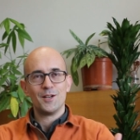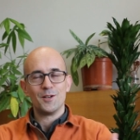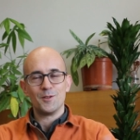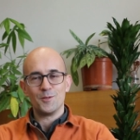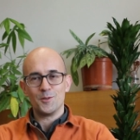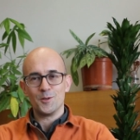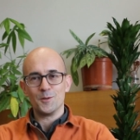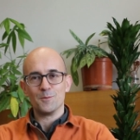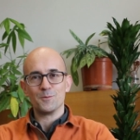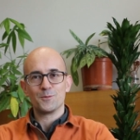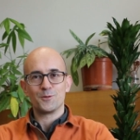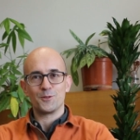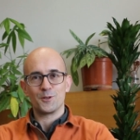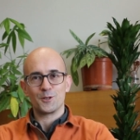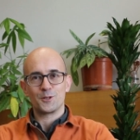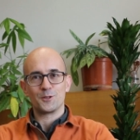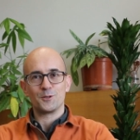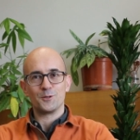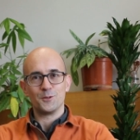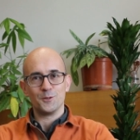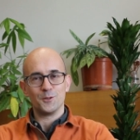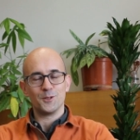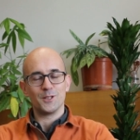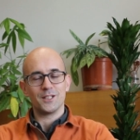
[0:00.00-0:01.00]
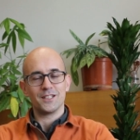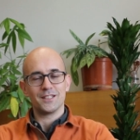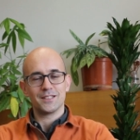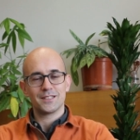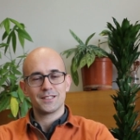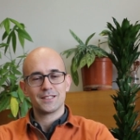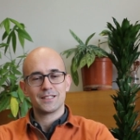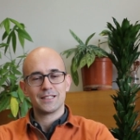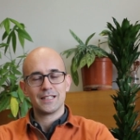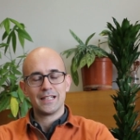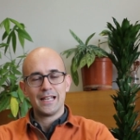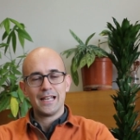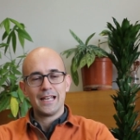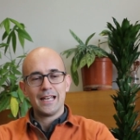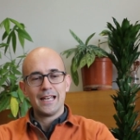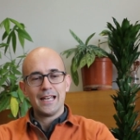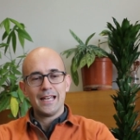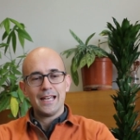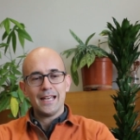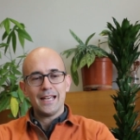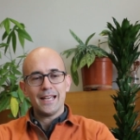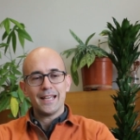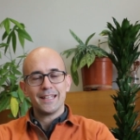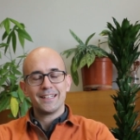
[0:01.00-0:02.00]
room for students.
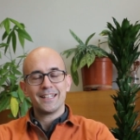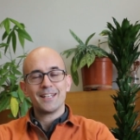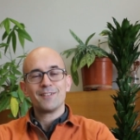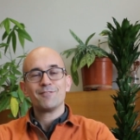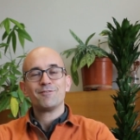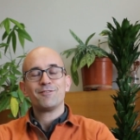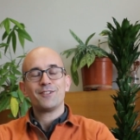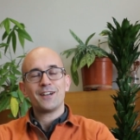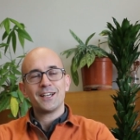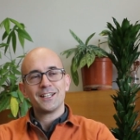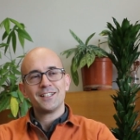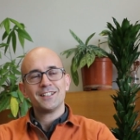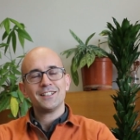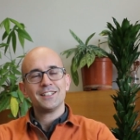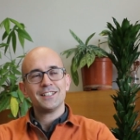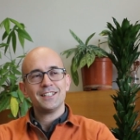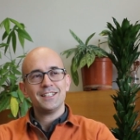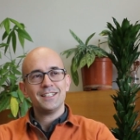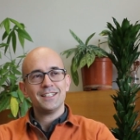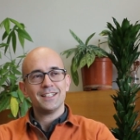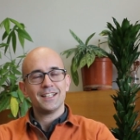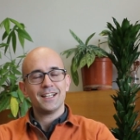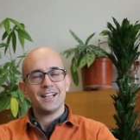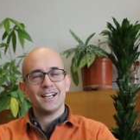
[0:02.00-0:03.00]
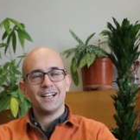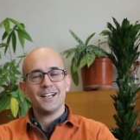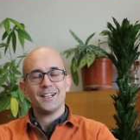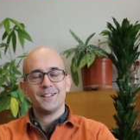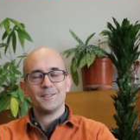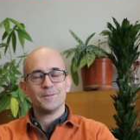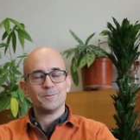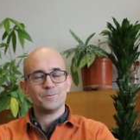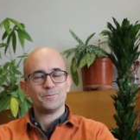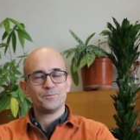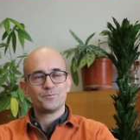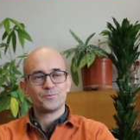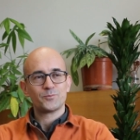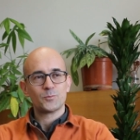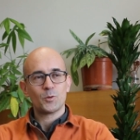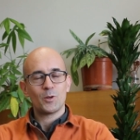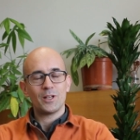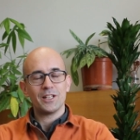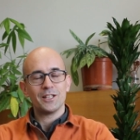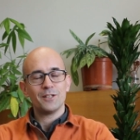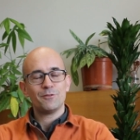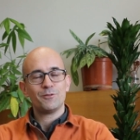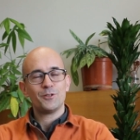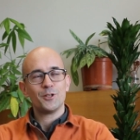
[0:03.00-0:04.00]
And then finally,
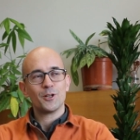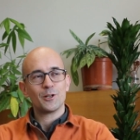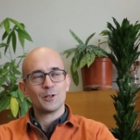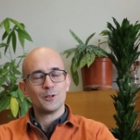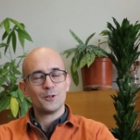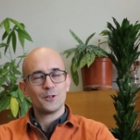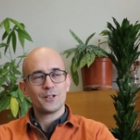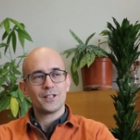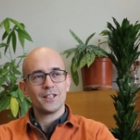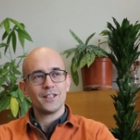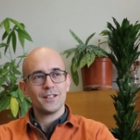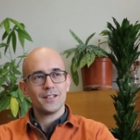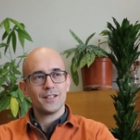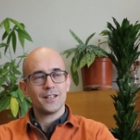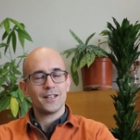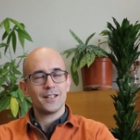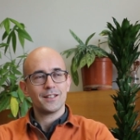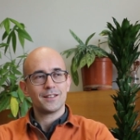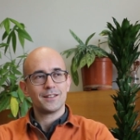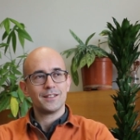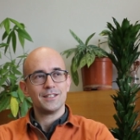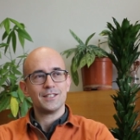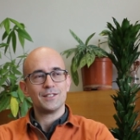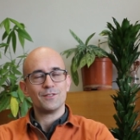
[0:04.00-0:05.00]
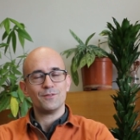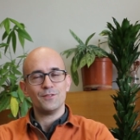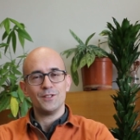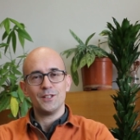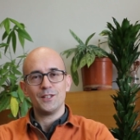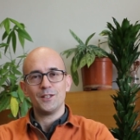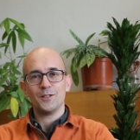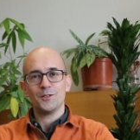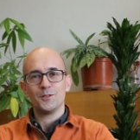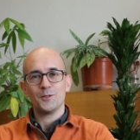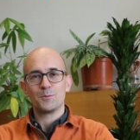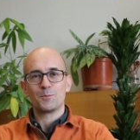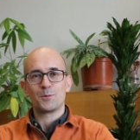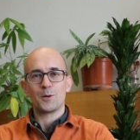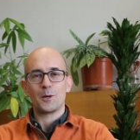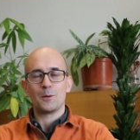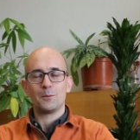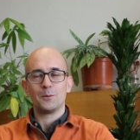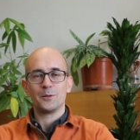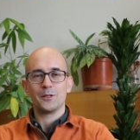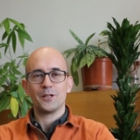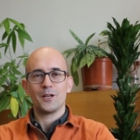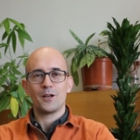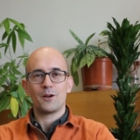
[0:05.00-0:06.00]
well, if you're looking at this video, you
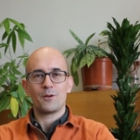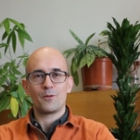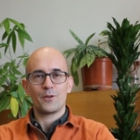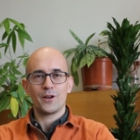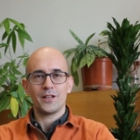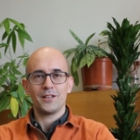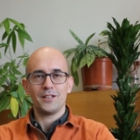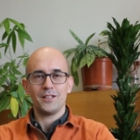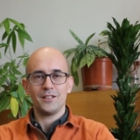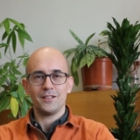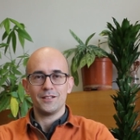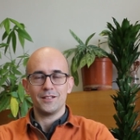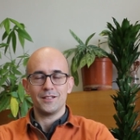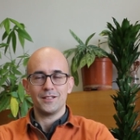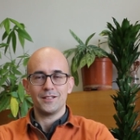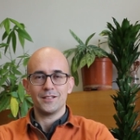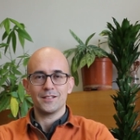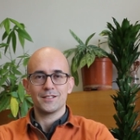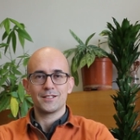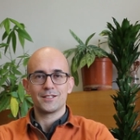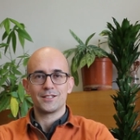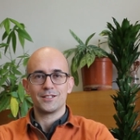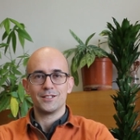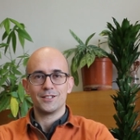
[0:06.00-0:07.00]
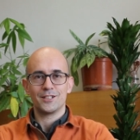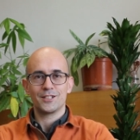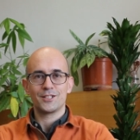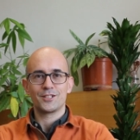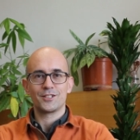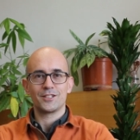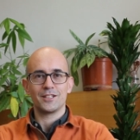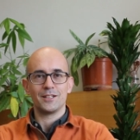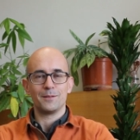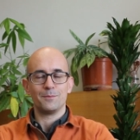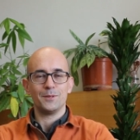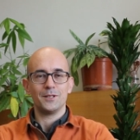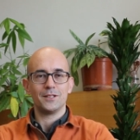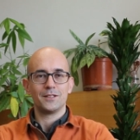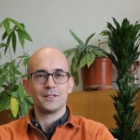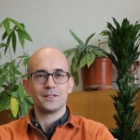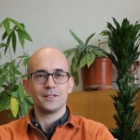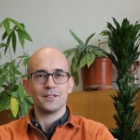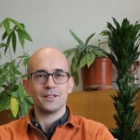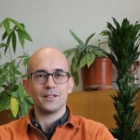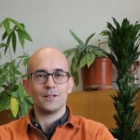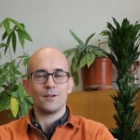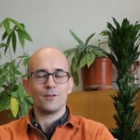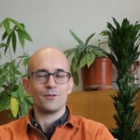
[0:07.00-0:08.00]
probably already searched a bit
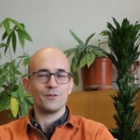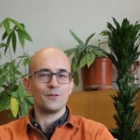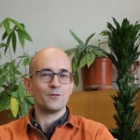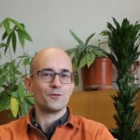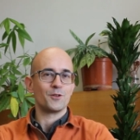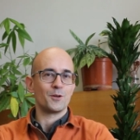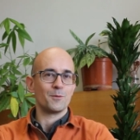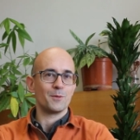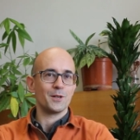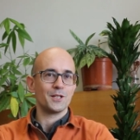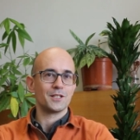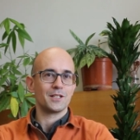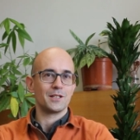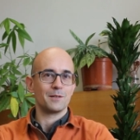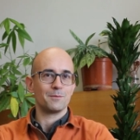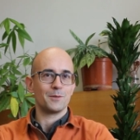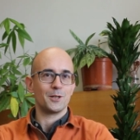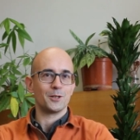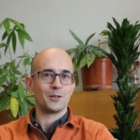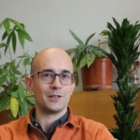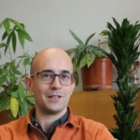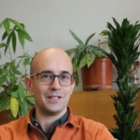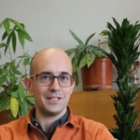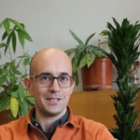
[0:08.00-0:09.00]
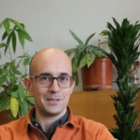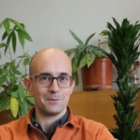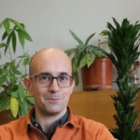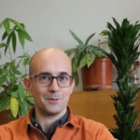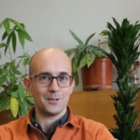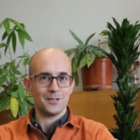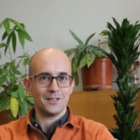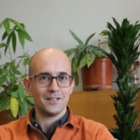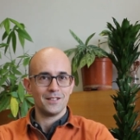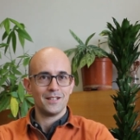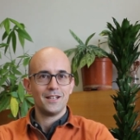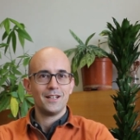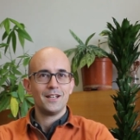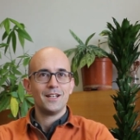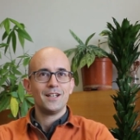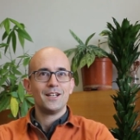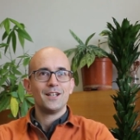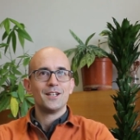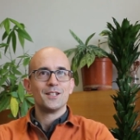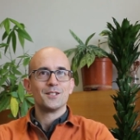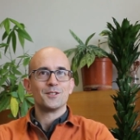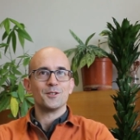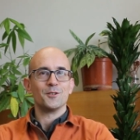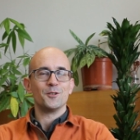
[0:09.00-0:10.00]
of information about Lisbon.
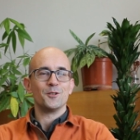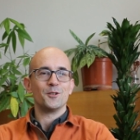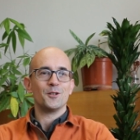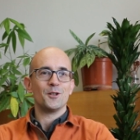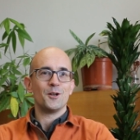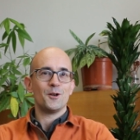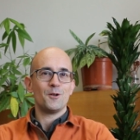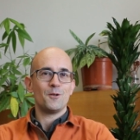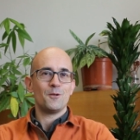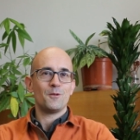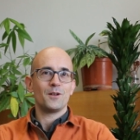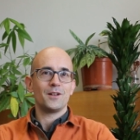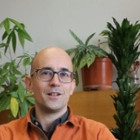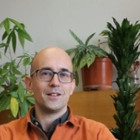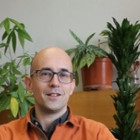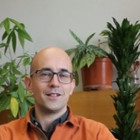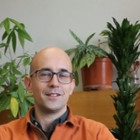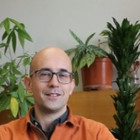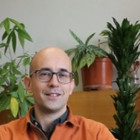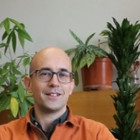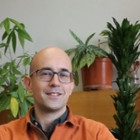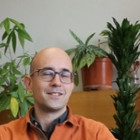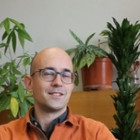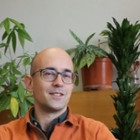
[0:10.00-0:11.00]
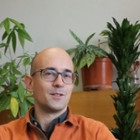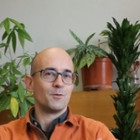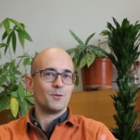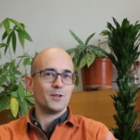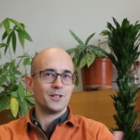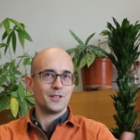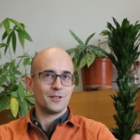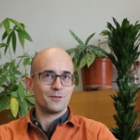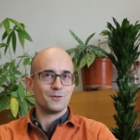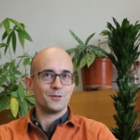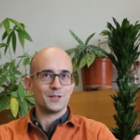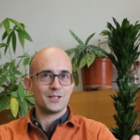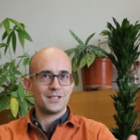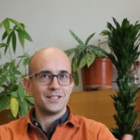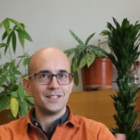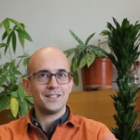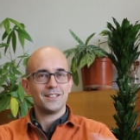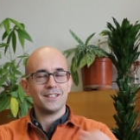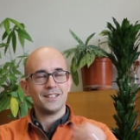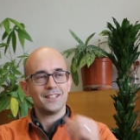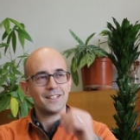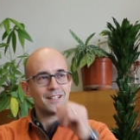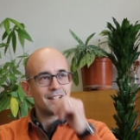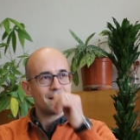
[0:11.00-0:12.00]
So you know that's a wonderful
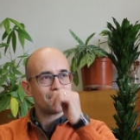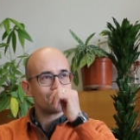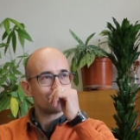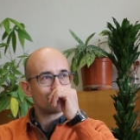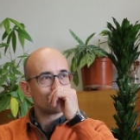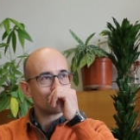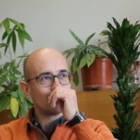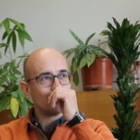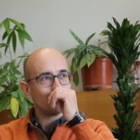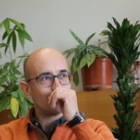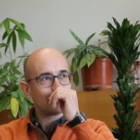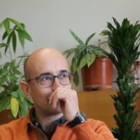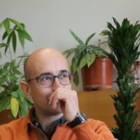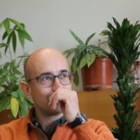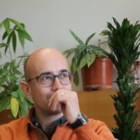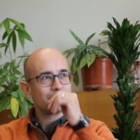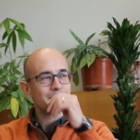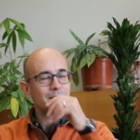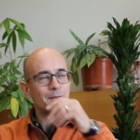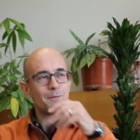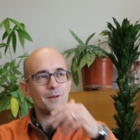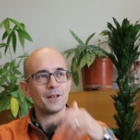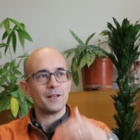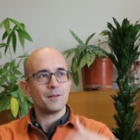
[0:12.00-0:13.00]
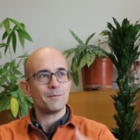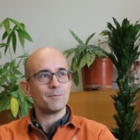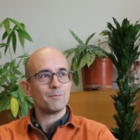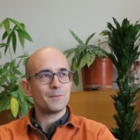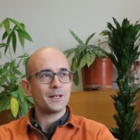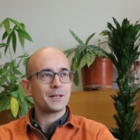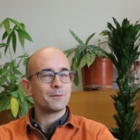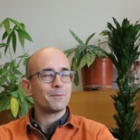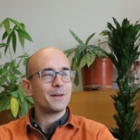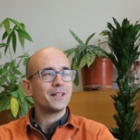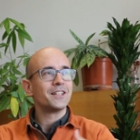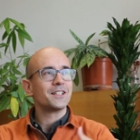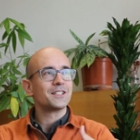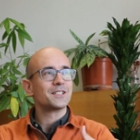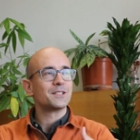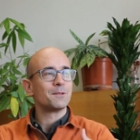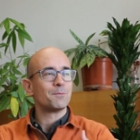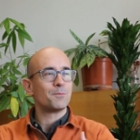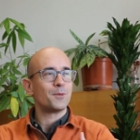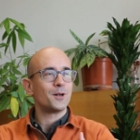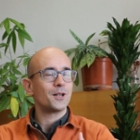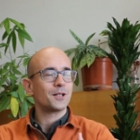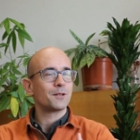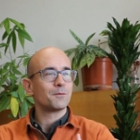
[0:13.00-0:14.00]
city. And so at least the mathematics
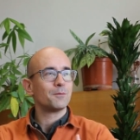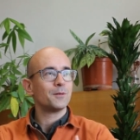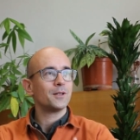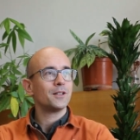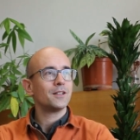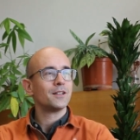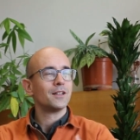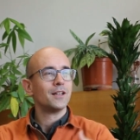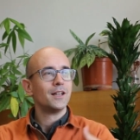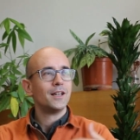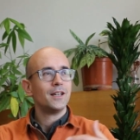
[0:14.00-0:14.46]
department